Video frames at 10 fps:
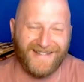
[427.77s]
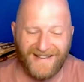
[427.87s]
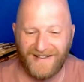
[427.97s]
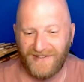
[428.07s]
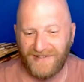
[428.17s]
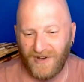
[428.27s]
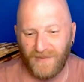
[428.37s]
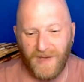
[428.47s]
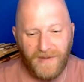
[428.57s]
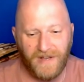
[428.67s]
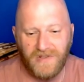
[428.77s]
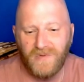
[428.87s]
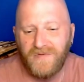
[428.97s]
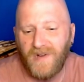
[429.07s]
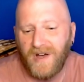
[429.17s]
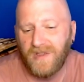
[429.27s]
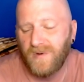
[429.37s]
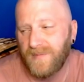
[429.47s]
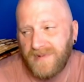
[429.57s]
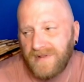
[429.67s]
So maybe I could do a
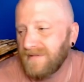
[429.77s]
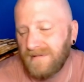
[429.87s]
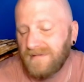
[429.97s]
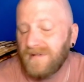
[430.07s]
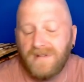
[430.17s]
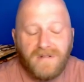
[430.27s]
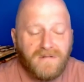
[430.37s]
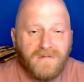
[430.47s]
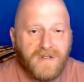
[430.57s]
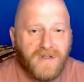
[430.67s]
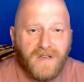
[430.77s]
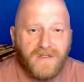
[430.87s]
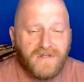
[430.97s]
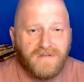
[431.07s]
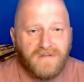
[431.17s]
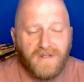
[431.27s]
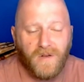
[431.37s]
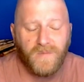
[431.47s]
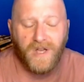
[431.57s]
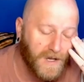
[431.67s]
follow-up and, one of you guys could help
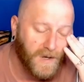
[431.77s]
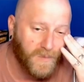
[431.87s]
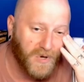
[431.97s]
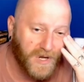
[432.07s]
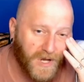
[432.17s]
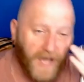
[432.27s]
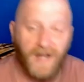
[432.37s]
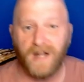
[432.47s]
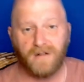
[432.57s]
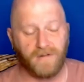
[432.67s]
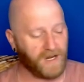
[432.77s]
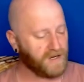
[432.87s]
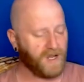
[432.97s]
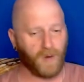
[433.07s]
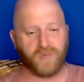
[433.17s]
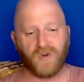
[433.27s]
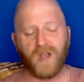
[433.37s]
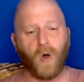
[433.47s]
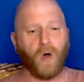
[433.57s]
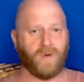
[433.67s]
me out with that. But at any rate, yeah, Pray
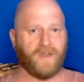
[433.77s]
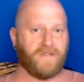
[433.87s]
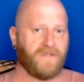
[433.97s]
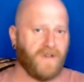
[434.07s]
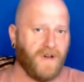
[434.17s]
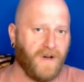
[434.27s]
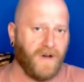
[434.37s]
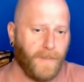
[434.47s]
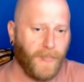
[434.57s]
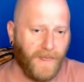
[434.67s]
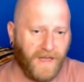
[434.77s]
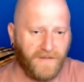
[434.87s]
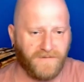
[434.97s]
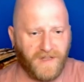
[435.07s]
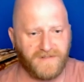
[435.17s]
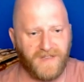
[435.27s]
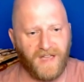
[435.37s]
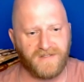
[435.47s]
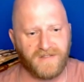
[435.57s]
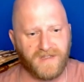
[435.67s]
Always. A
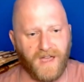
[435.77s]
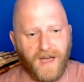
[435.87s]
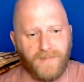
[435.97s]
fantastic app.